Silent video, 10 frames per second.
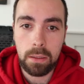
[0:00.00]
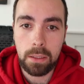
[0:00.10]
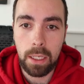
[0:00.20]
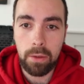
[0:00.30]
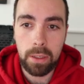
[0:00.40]

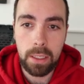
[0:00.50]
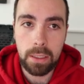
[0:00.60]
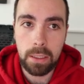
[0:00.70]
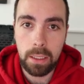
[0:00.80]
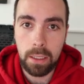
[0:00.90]
South
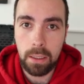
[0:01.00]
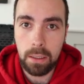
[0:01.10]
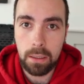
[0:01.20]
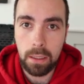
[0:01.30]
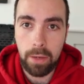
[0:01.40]
is the
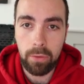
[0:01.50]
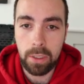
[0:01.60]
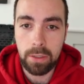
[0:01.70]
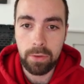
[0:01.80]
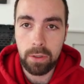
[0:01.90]
dealer. Everyone
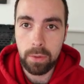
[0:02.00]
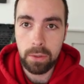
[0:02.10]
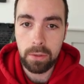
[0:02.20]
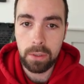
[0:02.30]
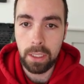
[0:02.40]
is
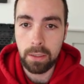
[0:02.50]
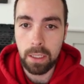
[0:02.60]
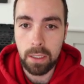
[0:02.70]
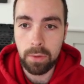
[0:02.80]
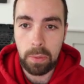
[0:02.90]
vulnerable. South
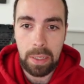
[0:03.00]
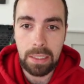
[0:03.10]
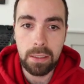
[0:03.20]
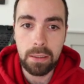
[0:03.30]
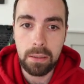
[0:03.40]
starts with a
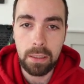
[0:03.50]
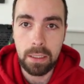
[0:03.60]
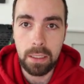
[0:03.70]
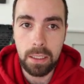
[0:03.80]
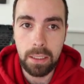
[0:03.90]
pass.
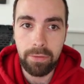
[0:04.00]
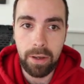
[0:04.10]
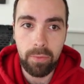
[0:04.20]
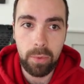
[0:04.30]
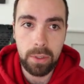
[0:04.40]
Nice and easy,
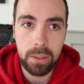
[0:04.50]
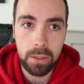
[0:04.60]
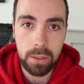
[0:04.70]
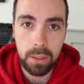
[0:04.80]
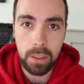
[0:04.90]
5
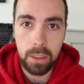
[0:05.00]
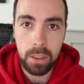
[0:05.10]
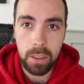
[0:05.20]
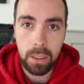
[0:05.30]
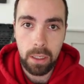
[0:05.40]
points.
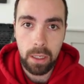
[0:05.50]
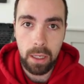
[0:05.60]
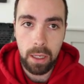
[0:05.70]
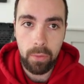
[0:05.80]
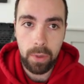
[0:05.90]

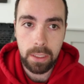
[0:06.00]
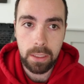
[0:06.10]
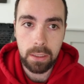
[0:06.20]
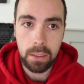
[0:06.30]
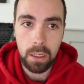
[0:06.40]
West
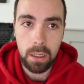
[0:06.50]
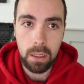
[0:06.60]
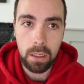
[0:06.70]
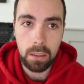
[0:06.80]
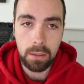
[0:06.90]
has
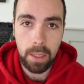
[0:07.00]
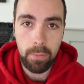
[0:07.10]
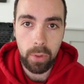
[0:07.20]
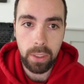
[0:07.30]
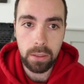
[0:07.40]
got 10
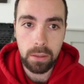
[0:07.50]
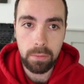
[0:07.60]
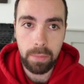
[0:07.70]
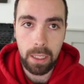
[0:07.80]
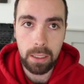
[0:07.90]
points.
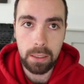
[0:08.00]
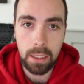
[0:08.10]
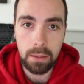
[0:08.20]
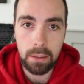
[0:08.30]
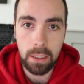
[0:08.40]
Balanced
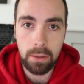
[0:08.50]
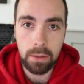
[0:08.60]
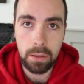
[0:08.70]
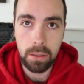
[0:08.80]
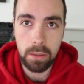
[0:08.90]
hand, so they're
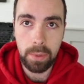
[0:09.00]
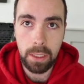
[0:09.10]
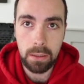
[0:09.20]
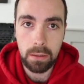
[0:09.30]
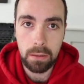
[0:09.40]
also going to
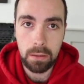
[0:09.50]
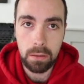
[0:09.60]
pass.